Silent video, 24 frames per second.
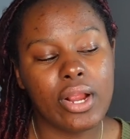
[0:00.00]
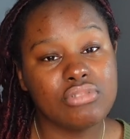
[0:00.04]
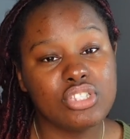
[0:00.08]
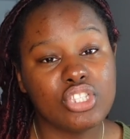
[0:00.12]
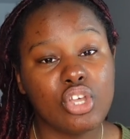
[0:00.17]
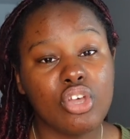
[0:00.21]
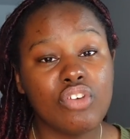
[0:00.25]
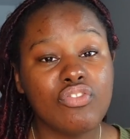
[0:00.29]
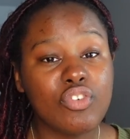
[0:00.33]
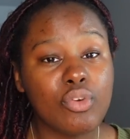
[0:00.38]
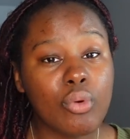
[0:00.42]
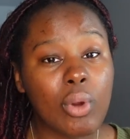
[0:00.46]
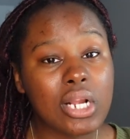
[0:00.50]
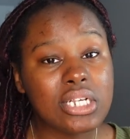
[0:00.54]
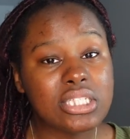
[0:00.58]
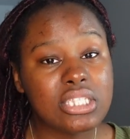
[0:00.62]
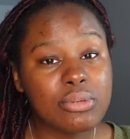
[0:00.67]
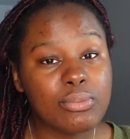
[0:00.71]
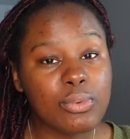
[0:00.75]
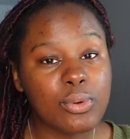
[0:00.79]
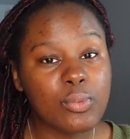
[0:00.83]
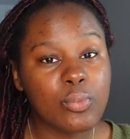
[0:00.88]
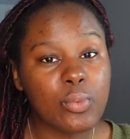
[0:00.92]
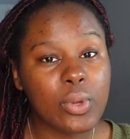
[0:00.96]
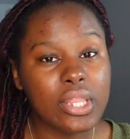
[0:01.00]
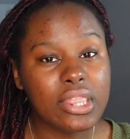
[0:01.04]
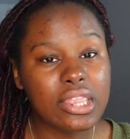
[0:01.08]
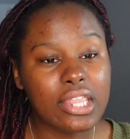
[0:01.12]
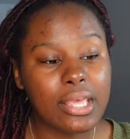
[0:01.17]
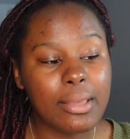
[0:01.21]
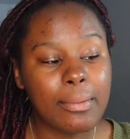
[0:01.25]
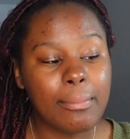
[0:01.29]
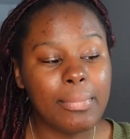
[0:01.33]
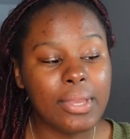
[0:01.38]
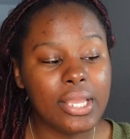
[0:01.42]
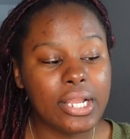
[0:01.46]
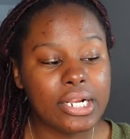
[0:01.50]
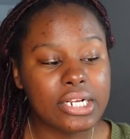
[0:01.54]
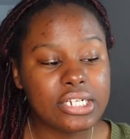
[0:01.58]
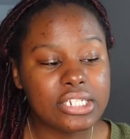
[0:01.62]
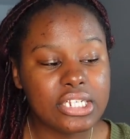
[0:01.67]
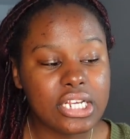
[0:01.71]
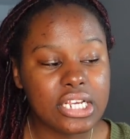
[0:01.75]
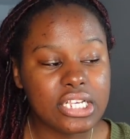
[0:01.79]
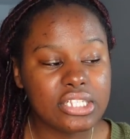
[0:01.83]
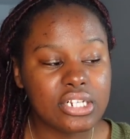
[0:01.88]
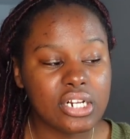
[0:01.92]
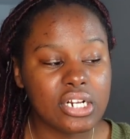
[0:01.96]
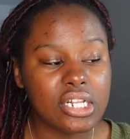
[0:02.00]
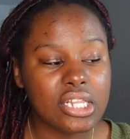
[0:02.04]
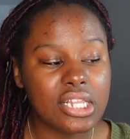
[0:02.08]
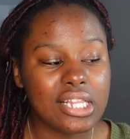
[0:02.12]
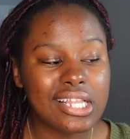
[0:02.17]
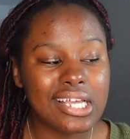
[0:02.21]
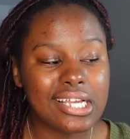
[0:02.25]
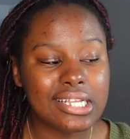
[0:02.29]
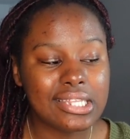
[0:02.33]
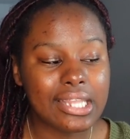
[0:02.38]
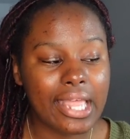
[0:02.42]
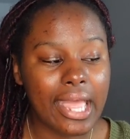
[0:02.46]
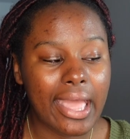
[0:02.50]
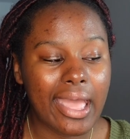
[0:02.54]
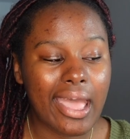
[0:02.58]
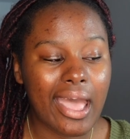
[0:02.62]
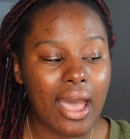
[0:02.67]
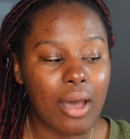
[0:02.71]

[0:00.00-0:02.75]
So if you are someone with a bigger chest or anything like that,